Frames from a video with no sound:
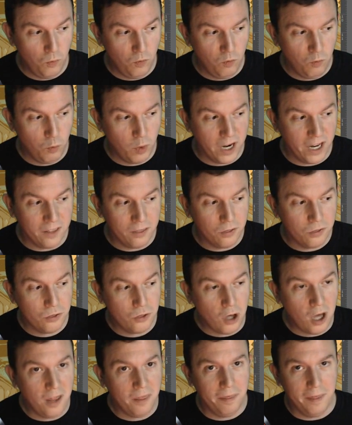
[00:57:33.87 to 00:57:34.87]
when I
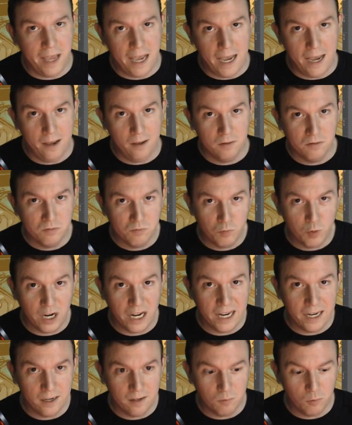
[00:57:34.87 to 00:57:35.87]
thought that, when
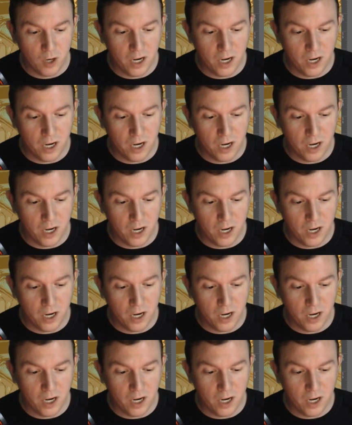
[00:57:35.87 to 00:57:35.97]
I